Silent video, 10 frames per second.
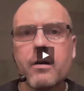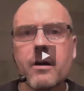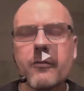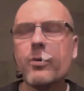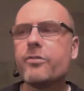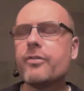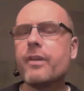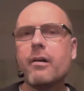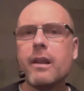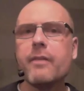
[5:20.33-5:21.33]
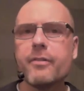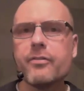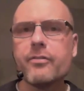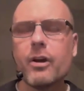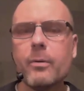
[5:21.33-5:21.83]
Of course, there are
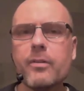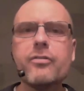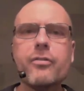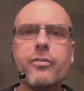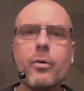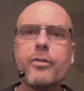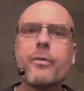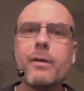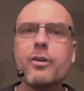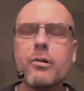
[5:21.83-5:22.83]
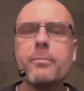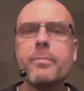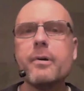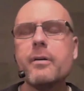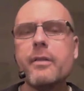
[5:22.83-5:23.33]
leftist coalitions all throughout Europe
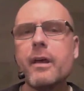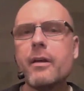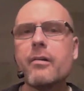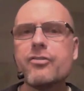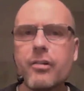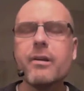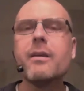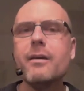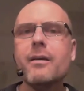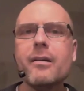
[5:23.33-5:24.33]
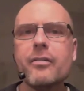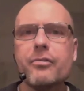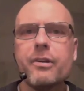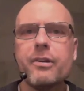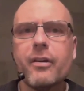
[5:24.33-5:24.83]
that are cheering in the
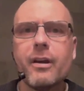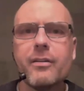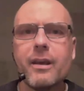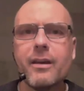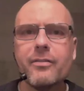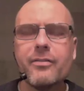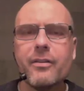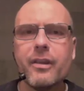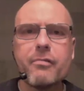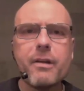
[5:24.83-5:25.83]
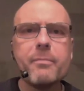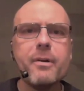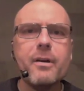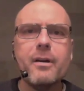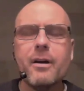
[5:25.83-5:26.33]
streets tonight as the grip
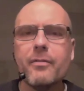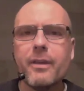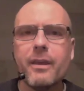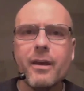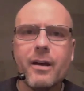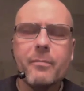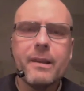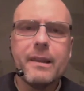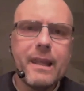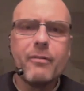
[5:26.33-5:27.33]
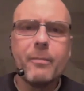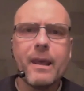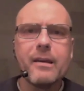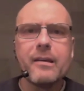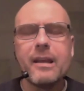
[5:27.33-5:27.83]
of the unbelievably
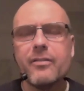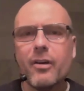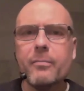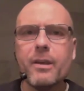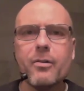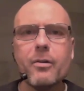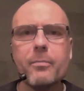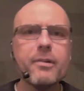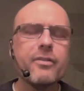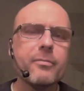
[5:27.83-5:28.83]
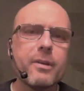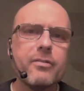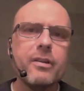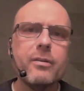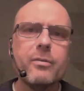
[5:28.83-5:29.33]
undead zombie called Marxism
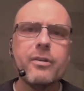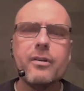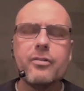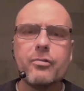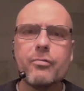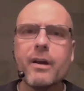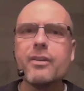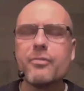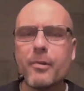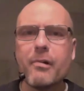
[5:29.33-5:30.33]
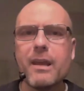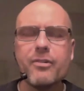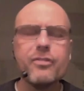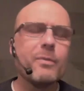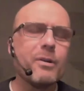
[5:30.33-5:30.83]
continues to rise from the grave.
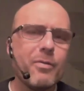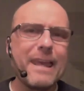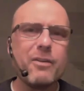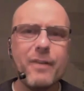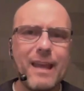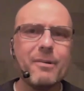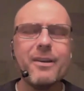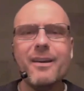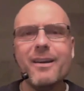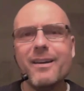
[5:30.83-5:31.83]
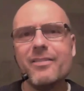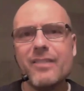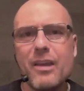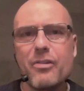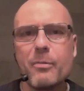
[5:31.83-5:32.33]
Just when you think you've hammered a
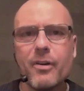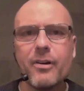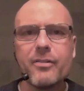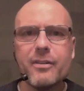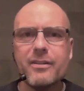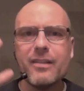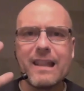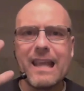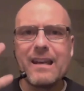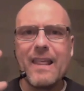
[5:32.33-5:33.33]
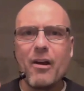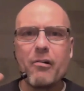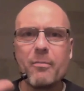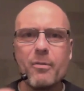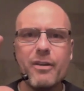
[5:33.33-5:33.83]
stake through its heart, it's like the end of that
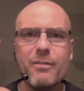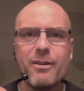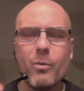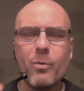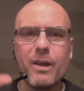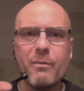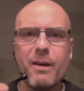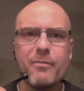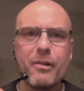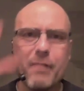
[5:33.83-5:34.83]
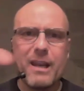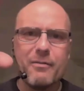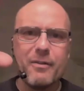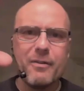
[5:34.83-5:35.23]
horror movie when you're walking away from the grave.